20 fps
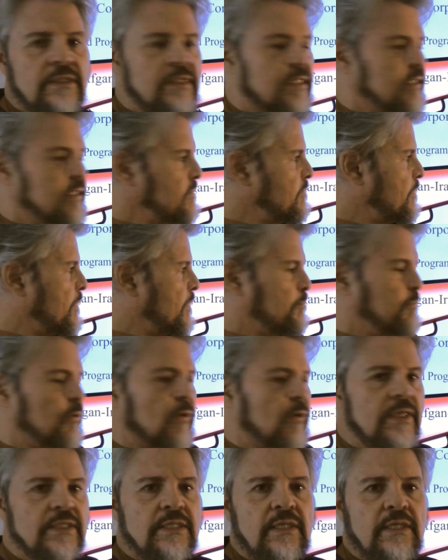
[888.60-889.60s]
they
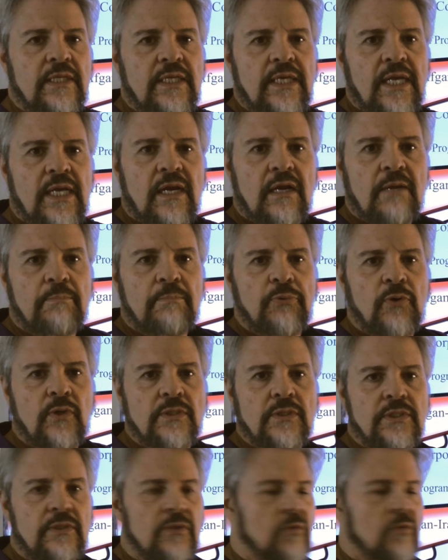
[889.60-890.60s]
poison the air,
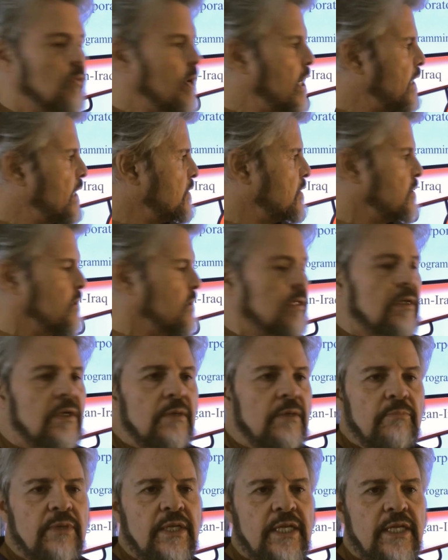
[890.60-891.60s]
poison the water,
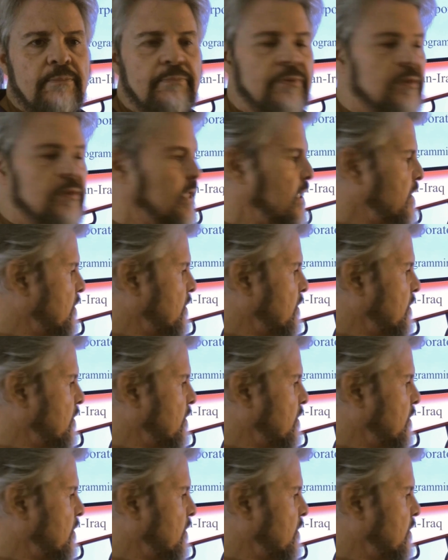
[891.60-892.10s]
manipulate